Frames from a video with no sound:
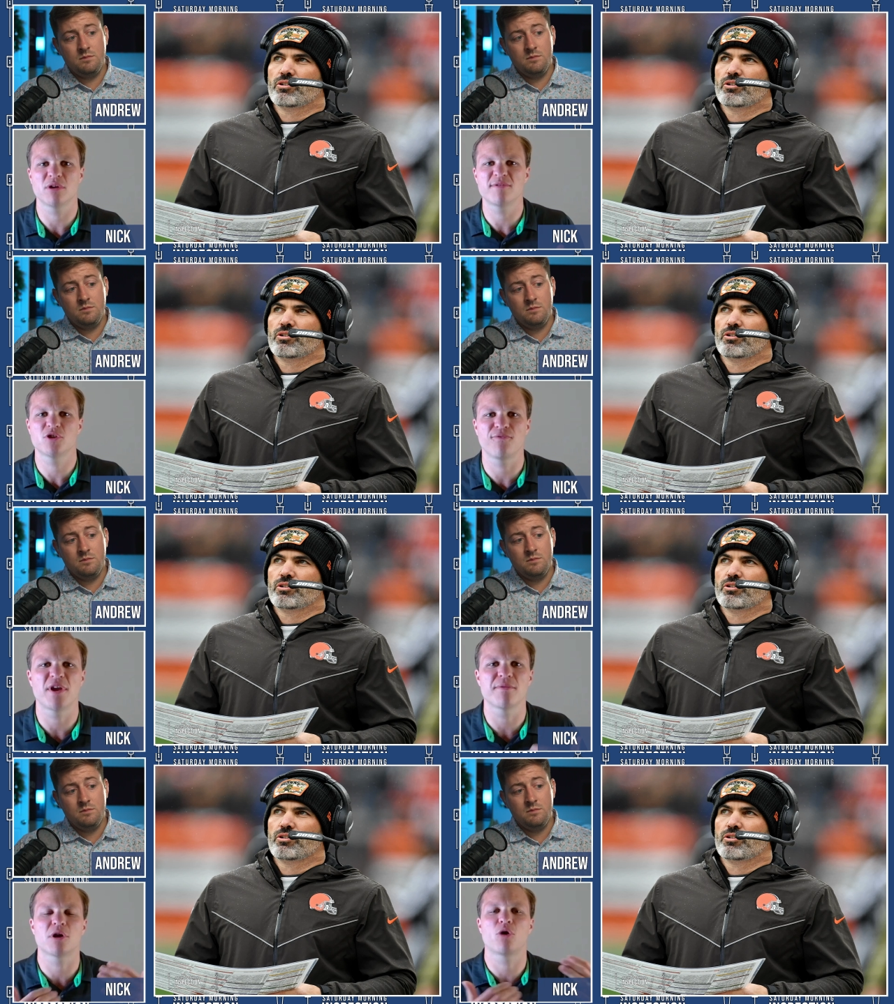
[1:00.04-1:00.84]
Speaker 1: give us your
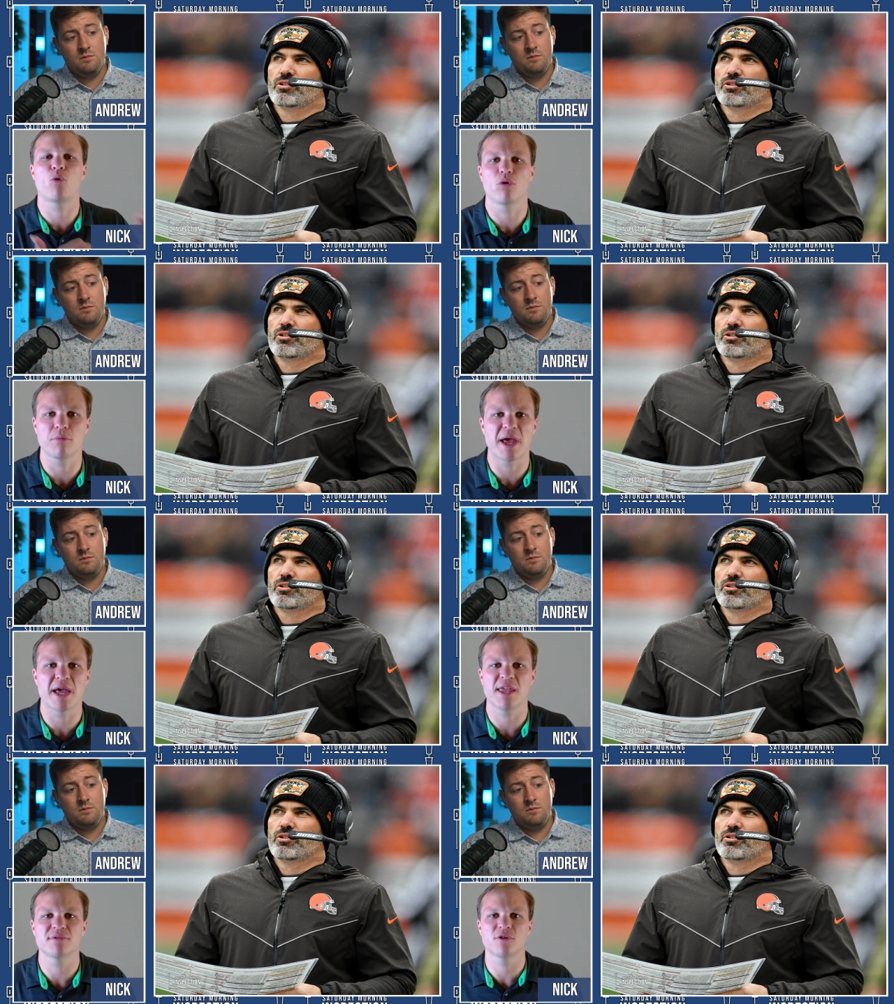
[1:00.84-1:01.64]
favorite quarterback,
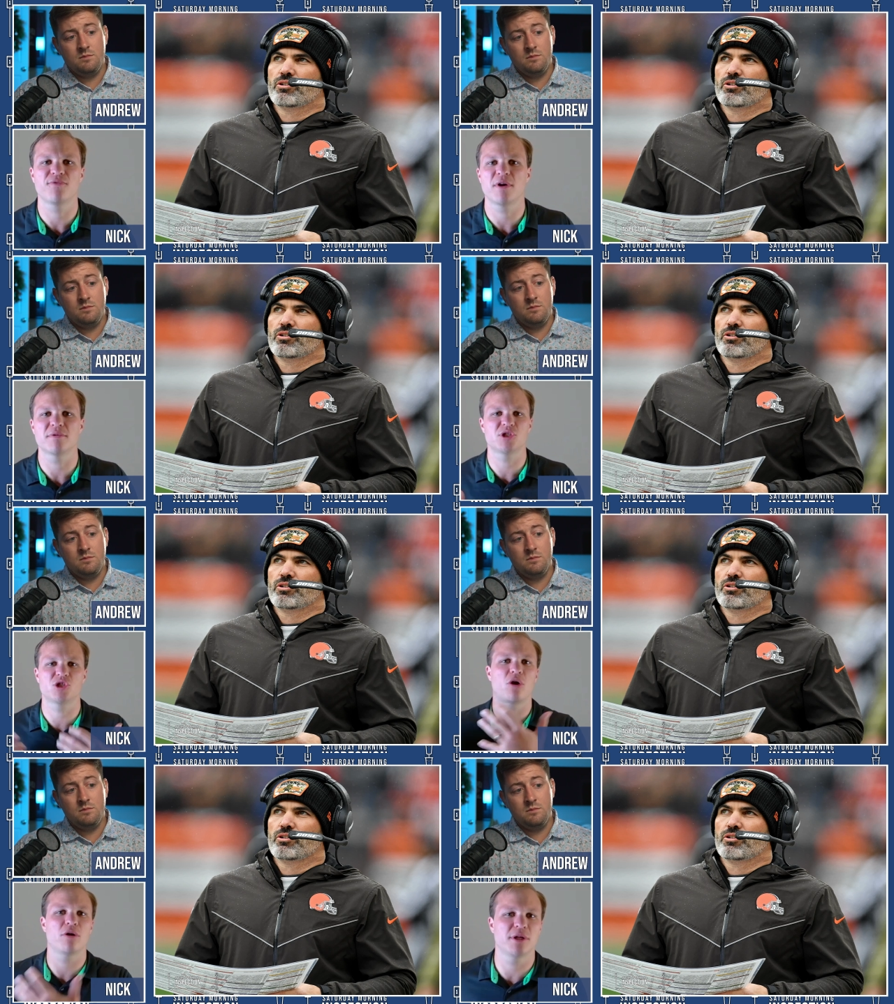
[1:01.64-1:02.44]
give us your favorite
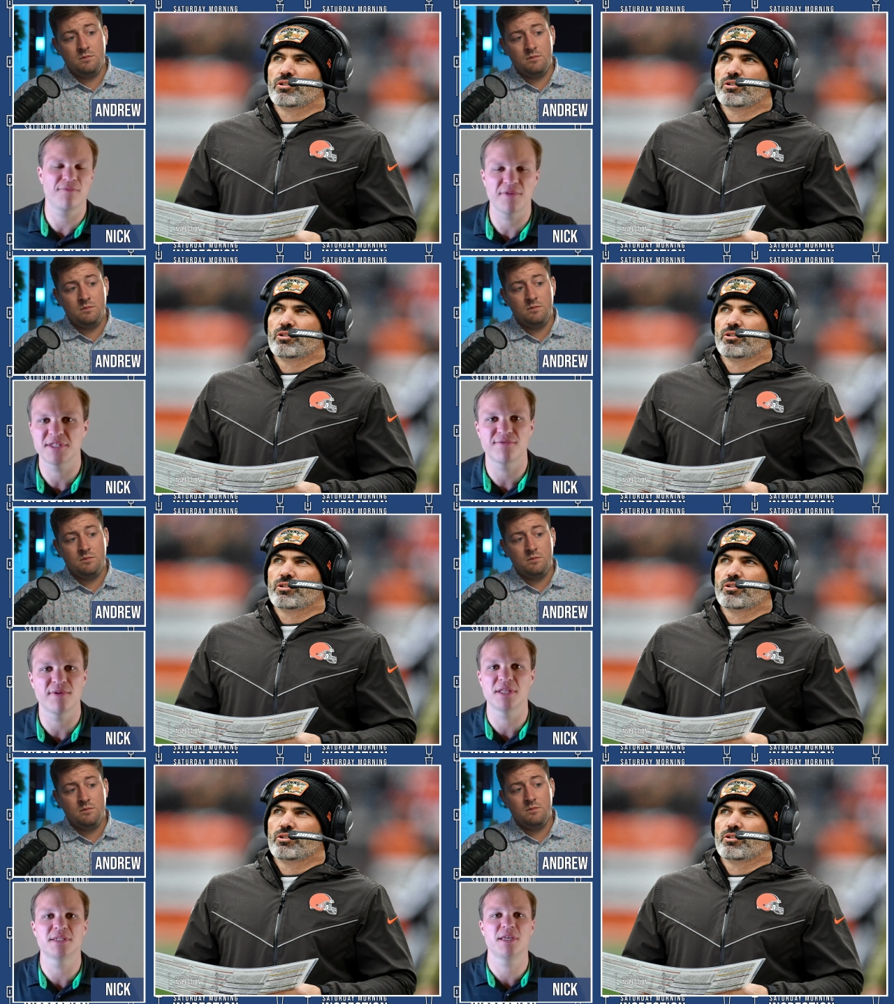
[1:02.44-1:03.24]
starting defensive end
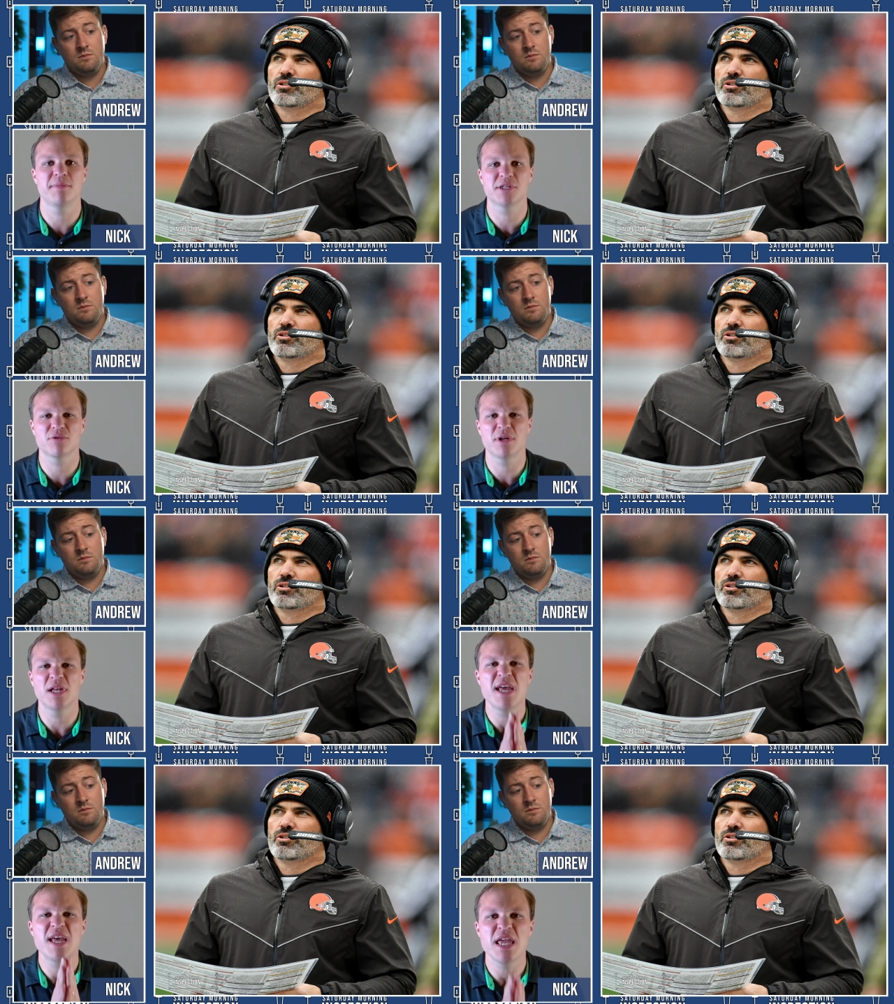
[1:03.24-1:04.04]
in team history.
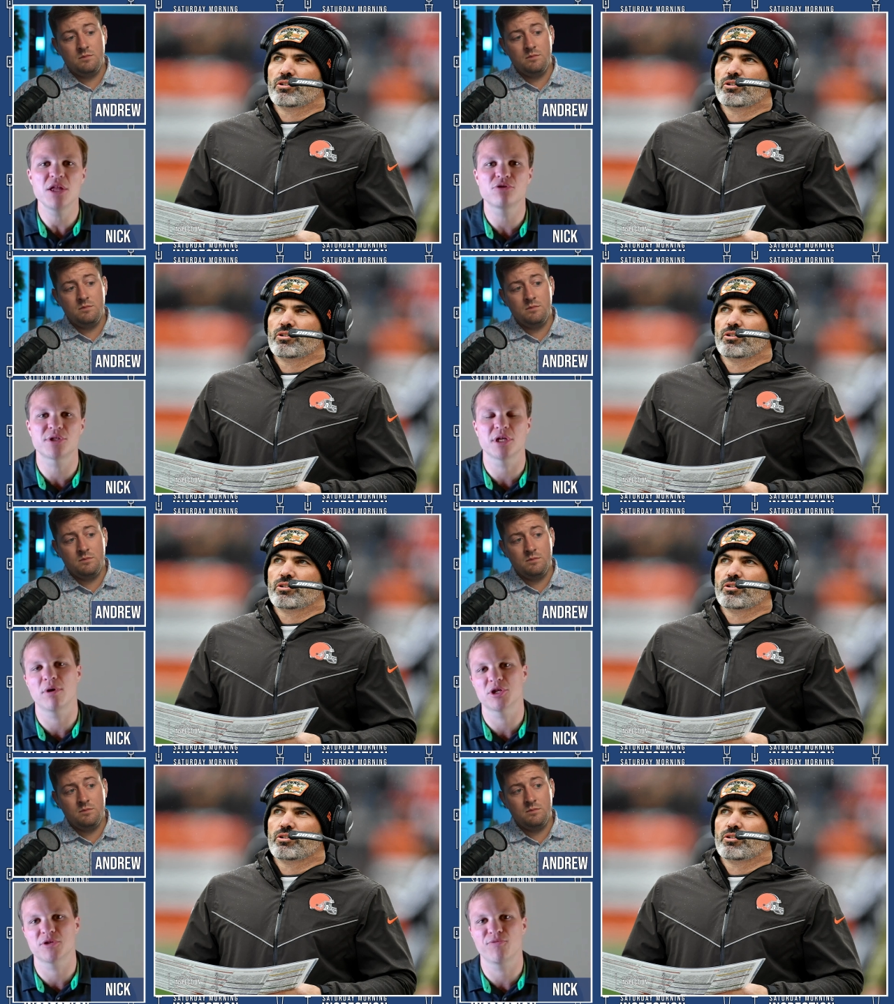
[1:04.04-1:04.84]
Interesting
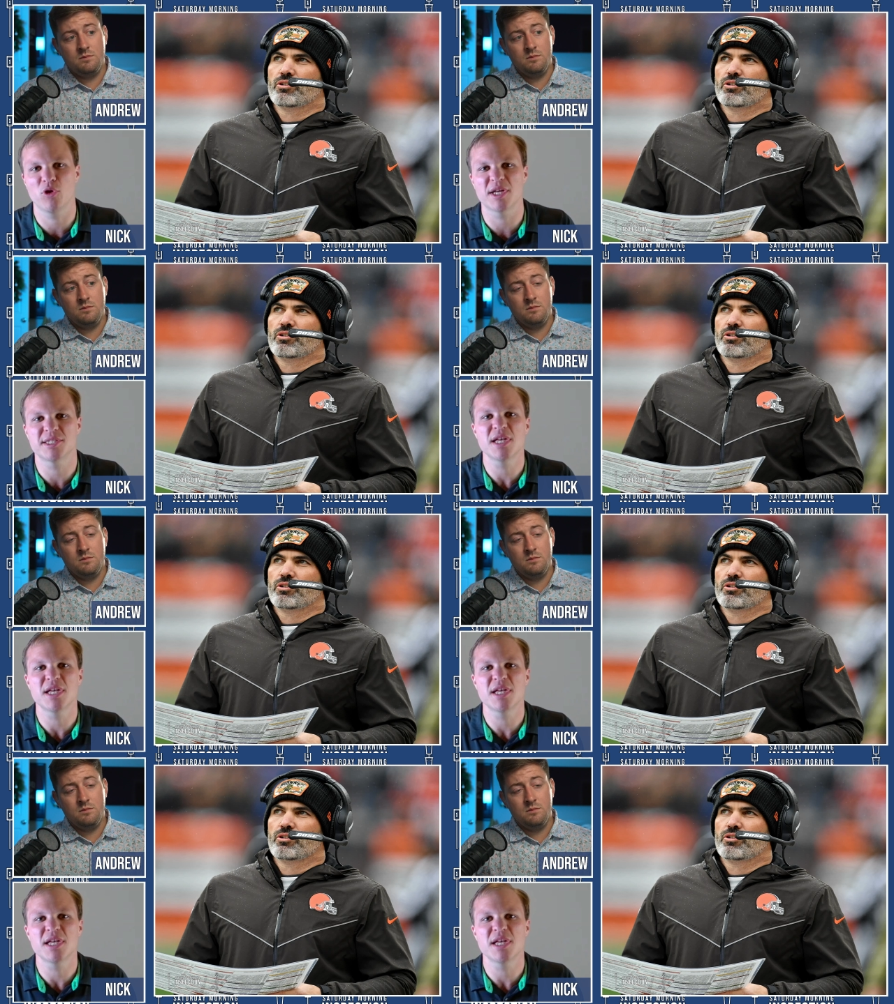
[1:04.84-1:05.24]
question for you guys.